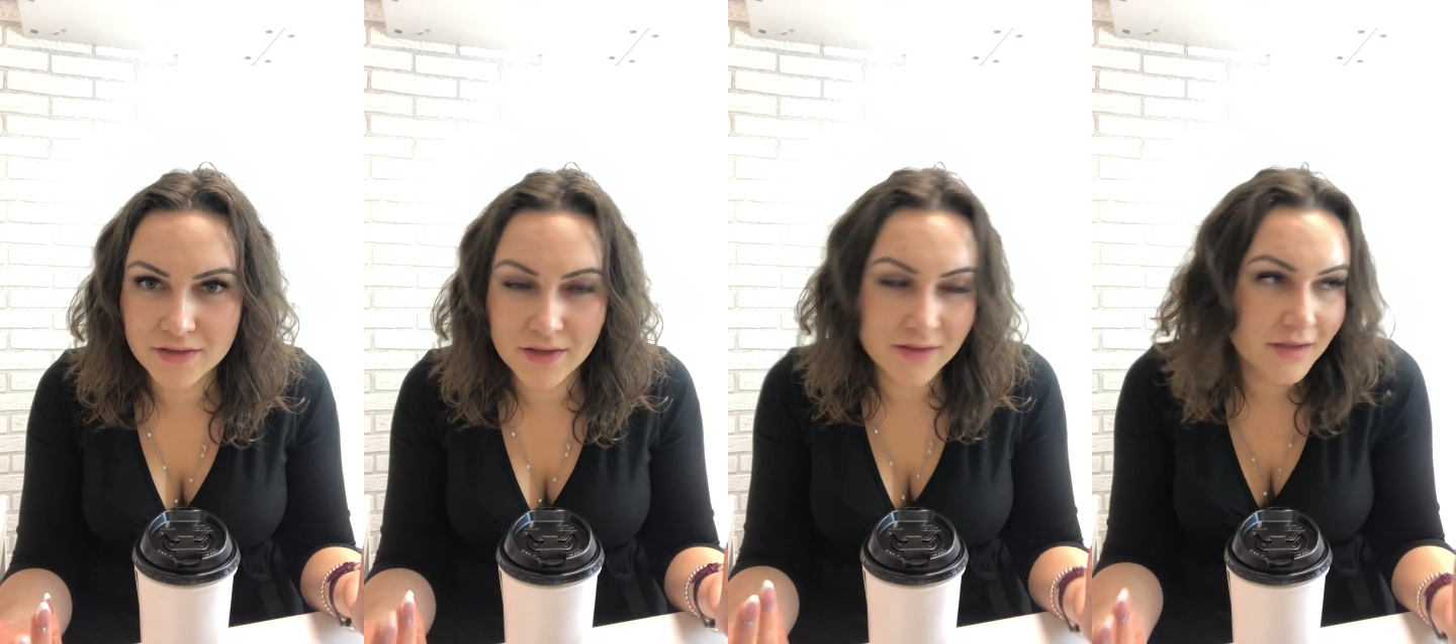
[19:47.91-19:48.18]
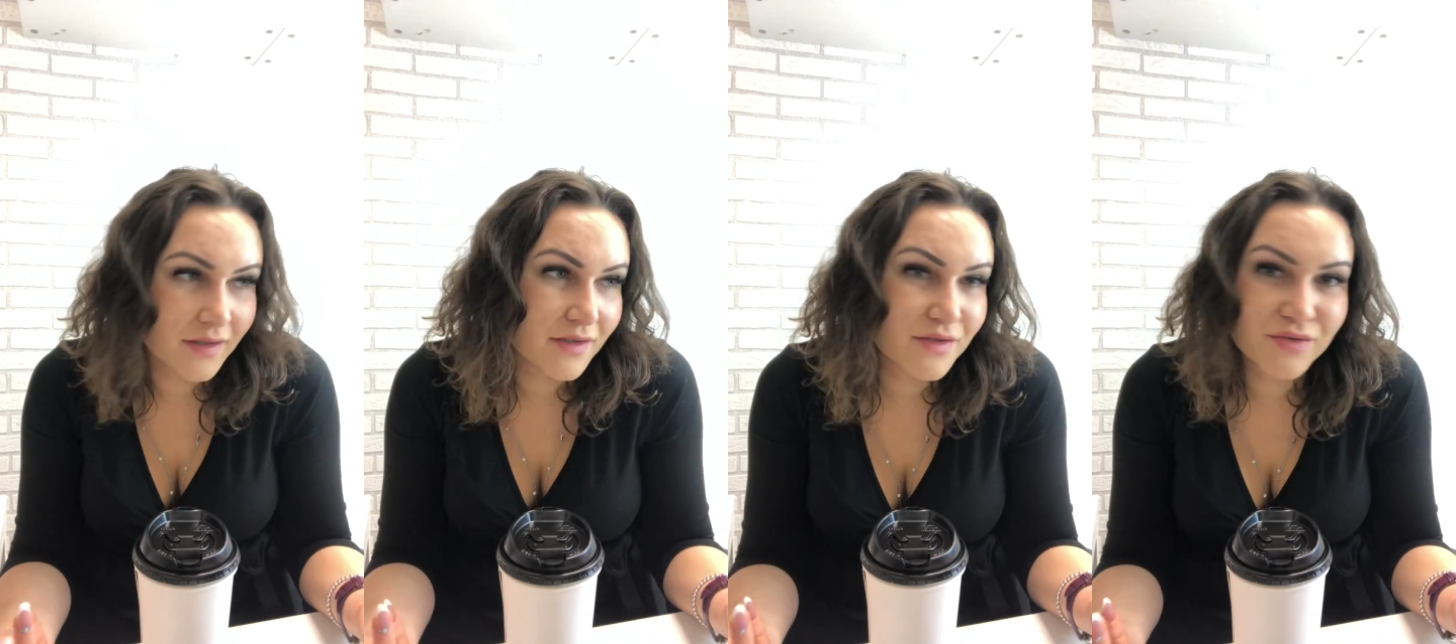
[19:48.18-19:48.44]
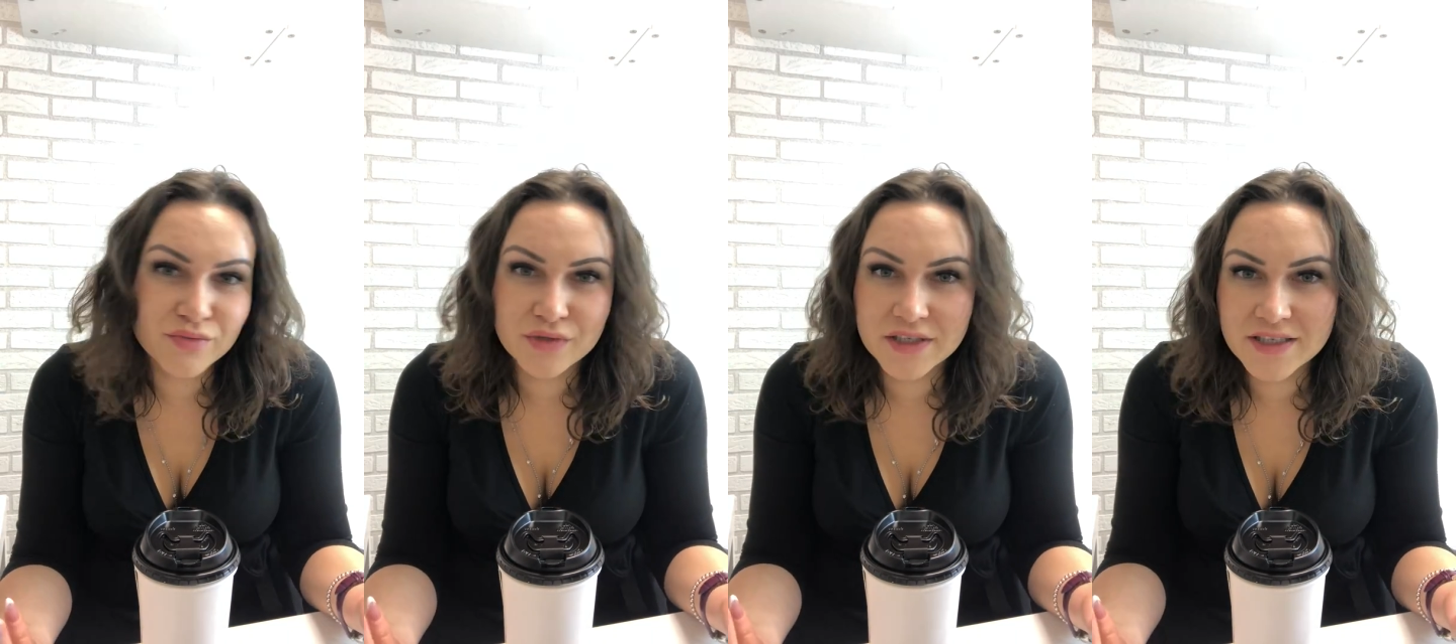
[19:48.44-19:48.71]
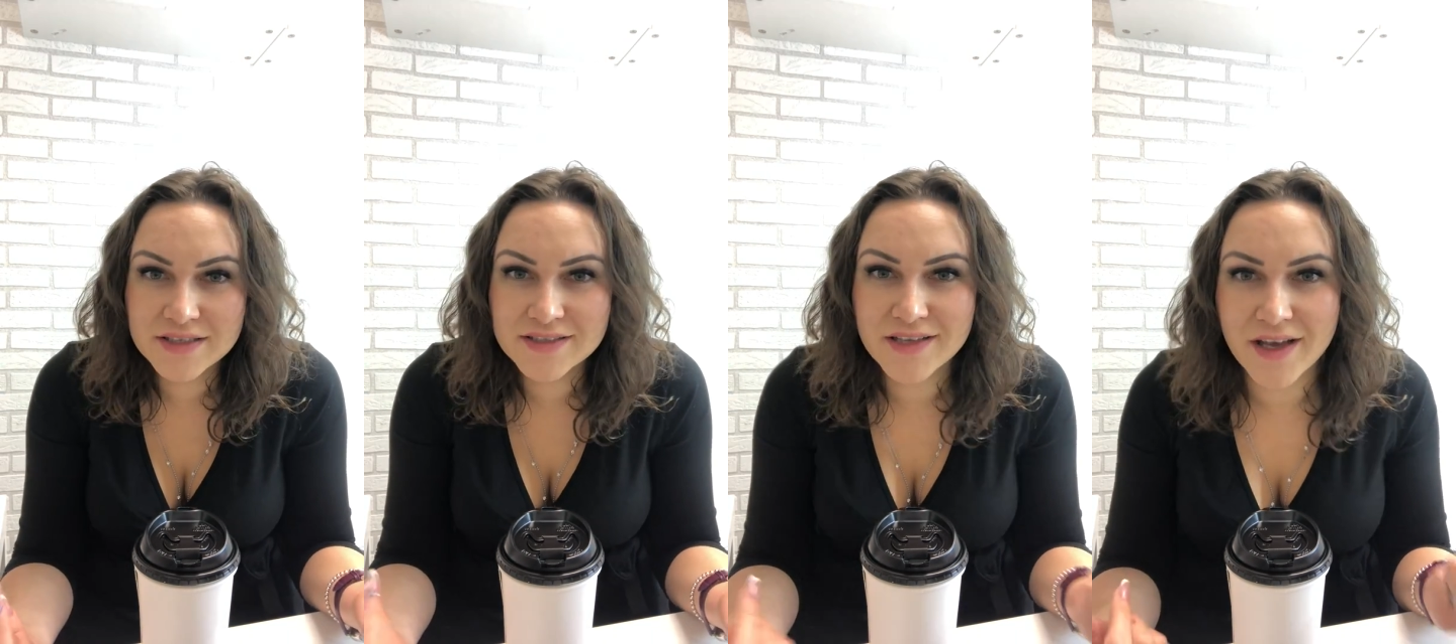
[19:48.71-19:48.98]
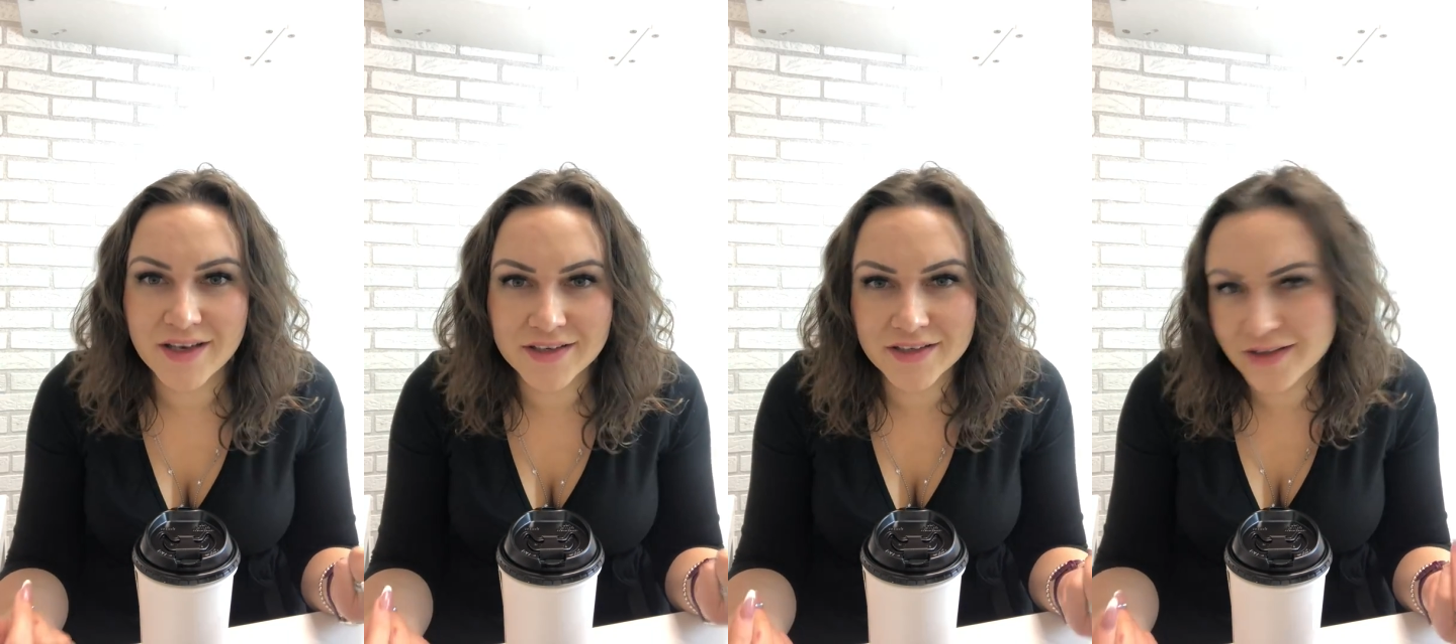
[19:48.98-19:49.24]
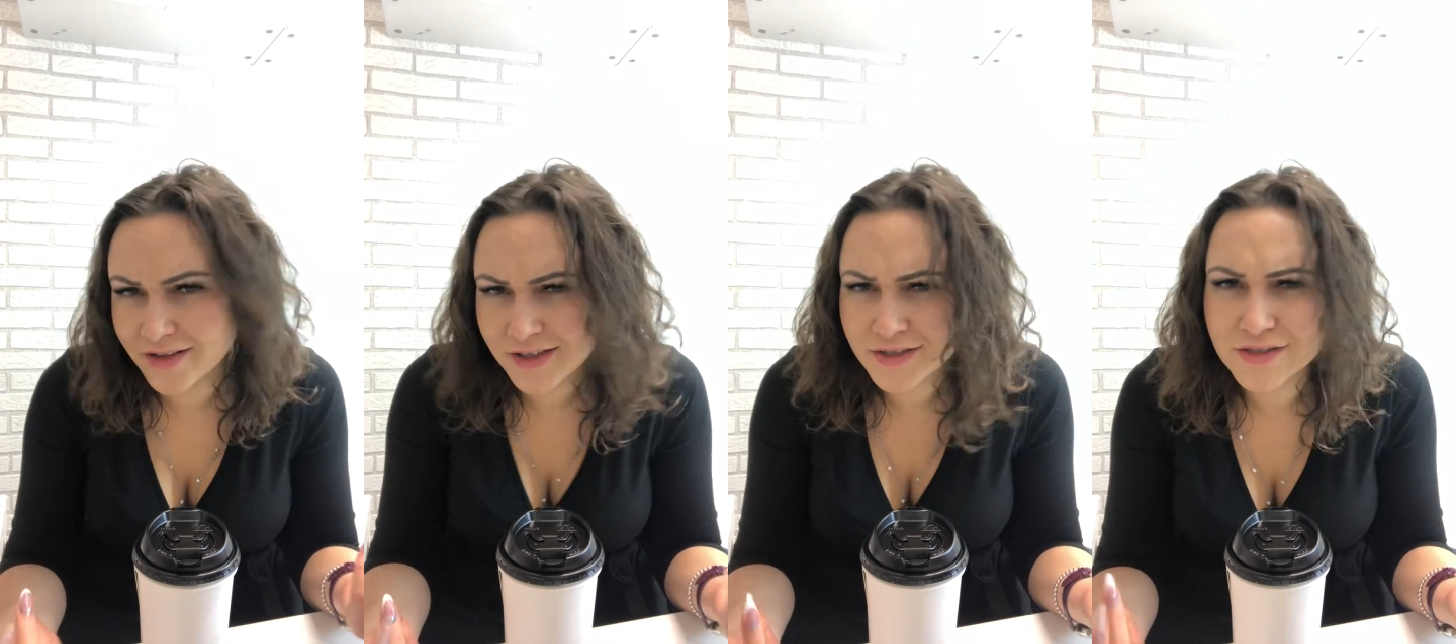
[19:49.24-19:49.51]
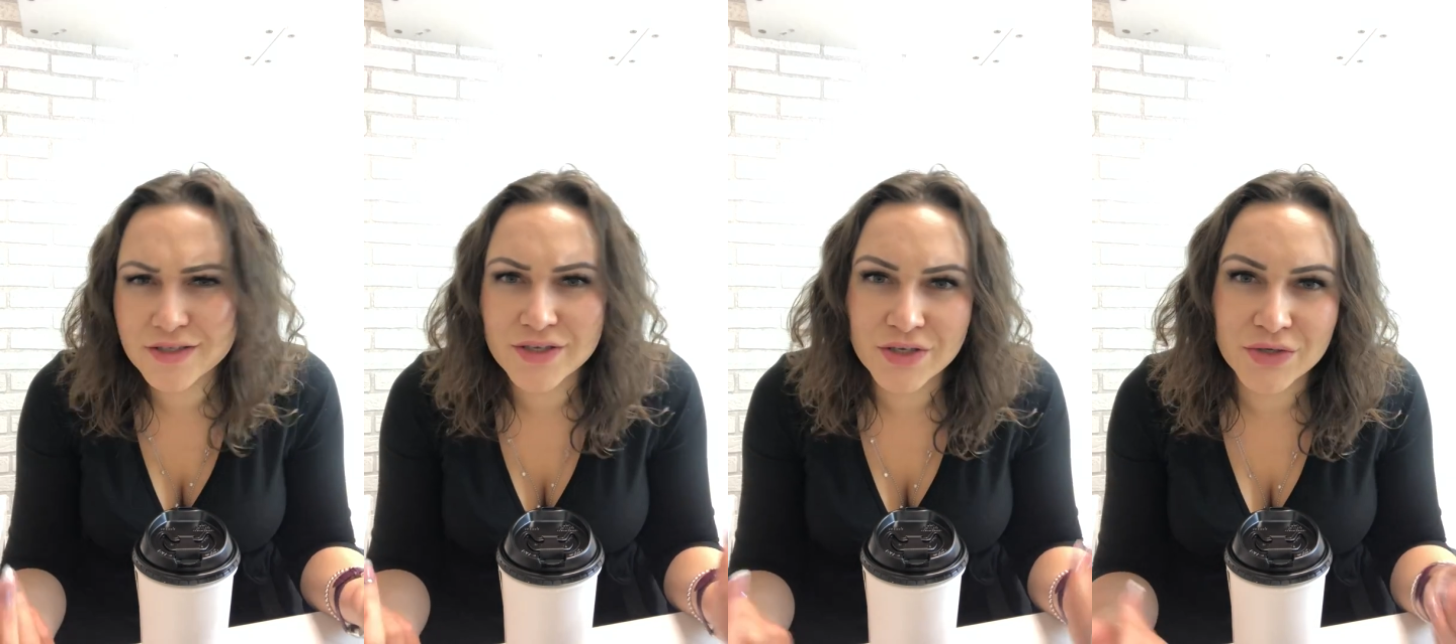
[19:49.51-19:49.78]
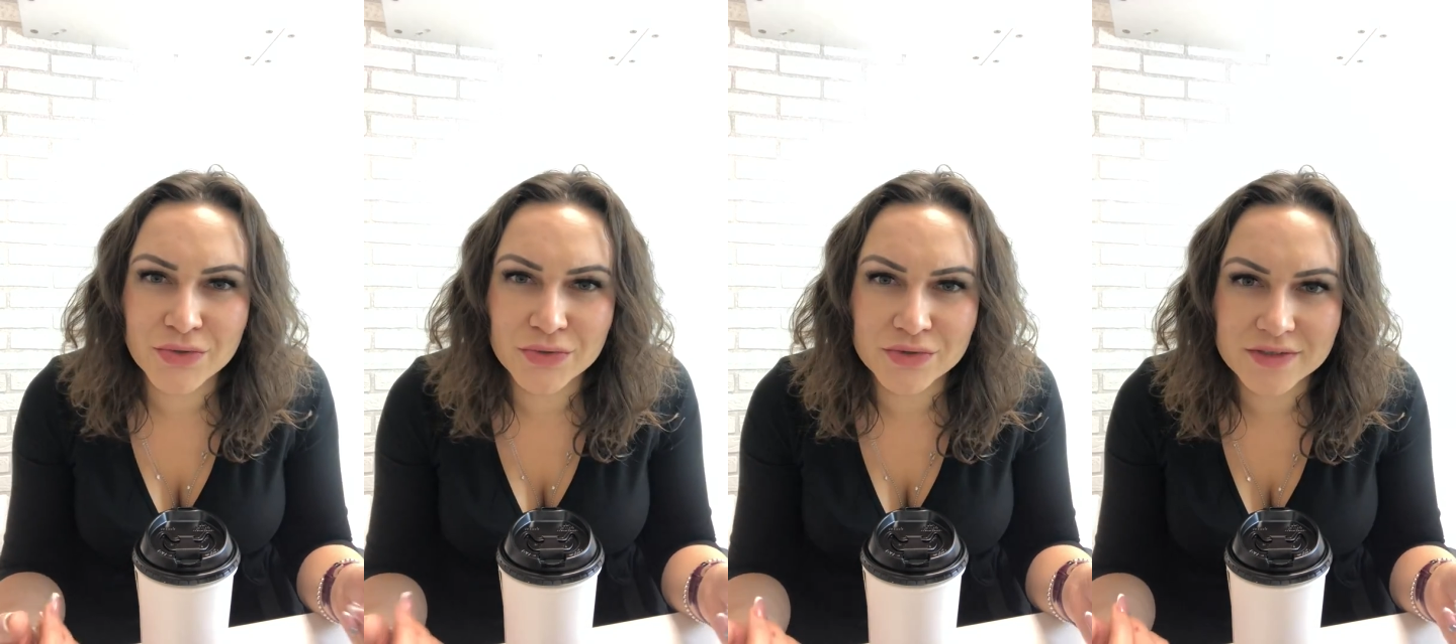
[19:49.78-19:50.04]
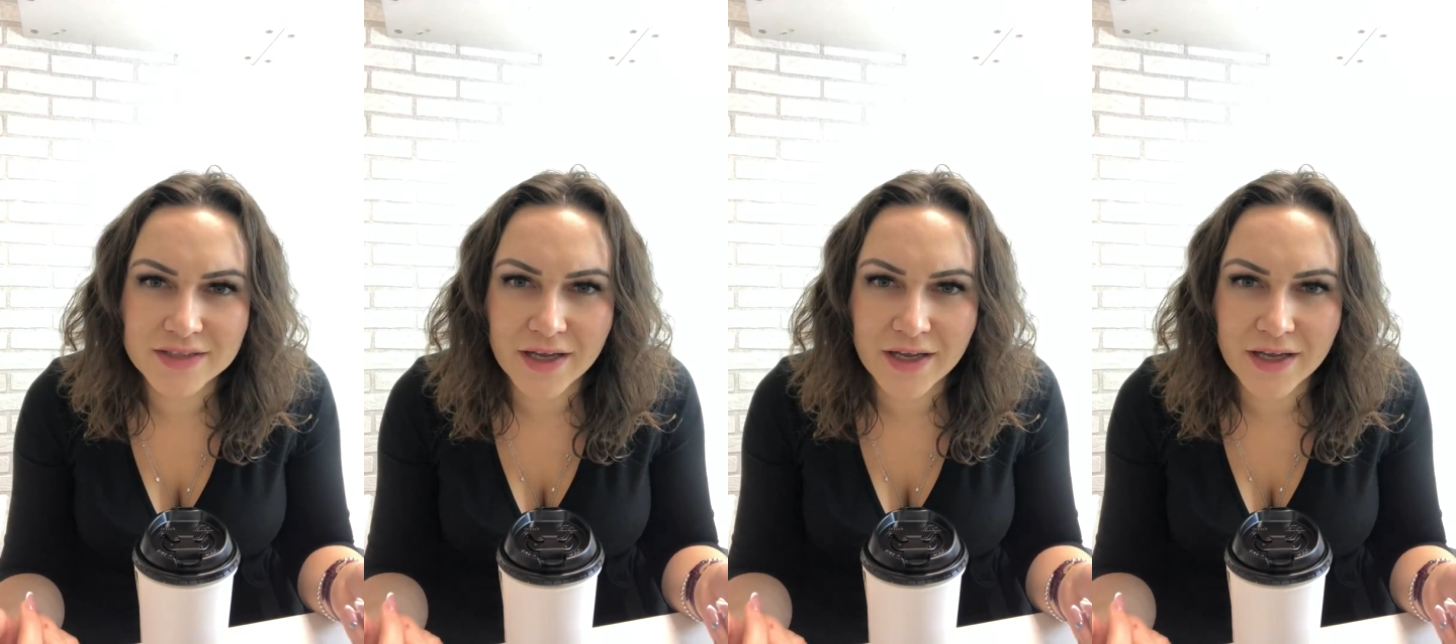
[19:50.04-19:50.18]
I think that's really exciting. I think that's cute.